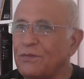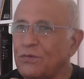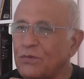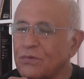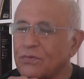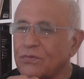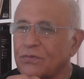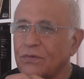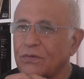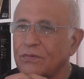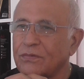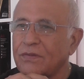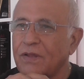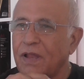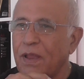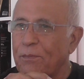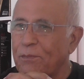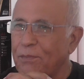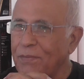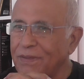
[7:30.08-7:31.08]
your
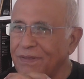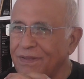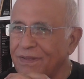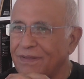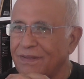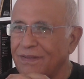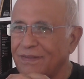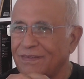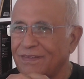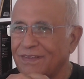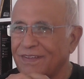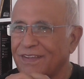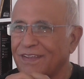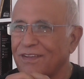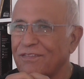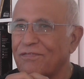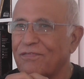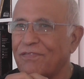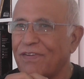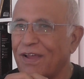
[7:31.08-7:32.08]
soldiers immediately they
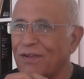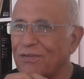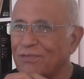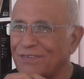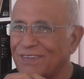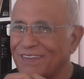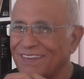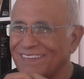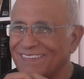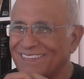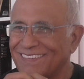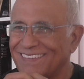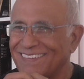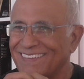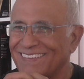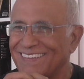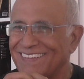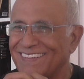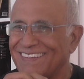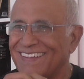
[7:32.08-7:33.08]
can find that
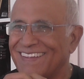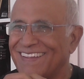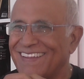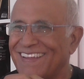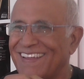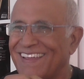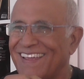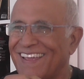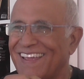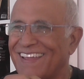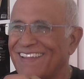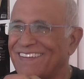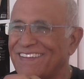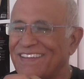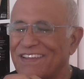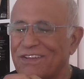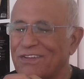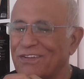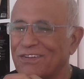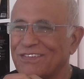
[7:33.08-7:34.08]

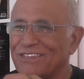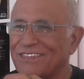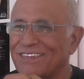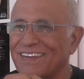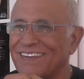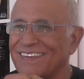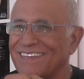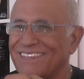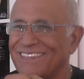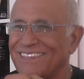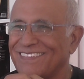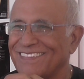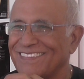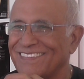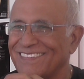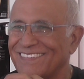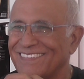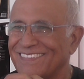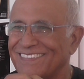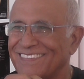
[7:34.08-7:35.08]
and they don't trust you.
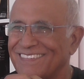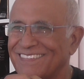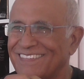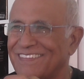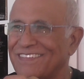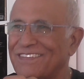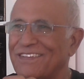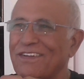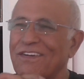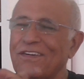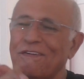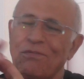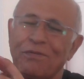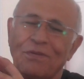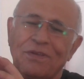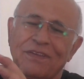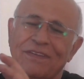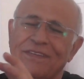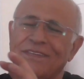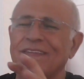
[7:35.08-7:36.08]
They said,
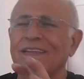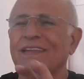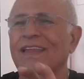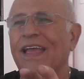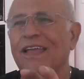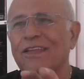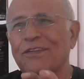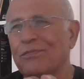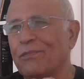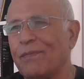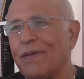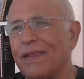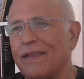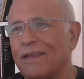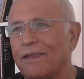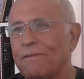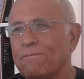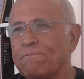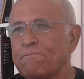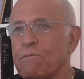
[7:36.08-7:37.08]
oh, he's a nice
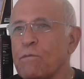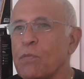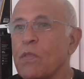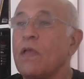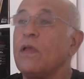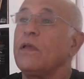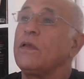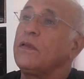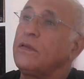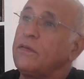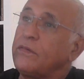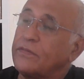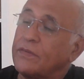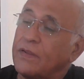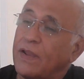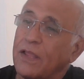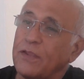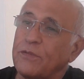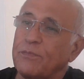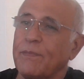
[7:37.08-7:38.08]
man.
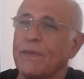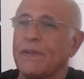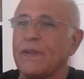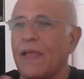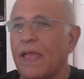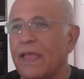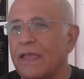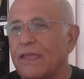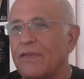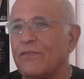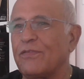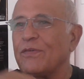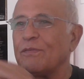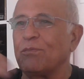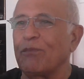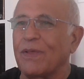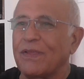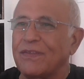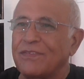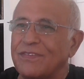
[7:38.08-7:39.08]
He's a nice man, I give
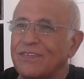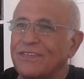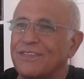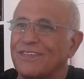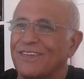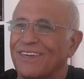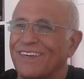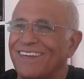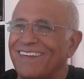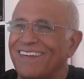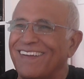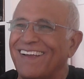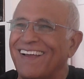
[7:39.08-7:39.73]
him my sister.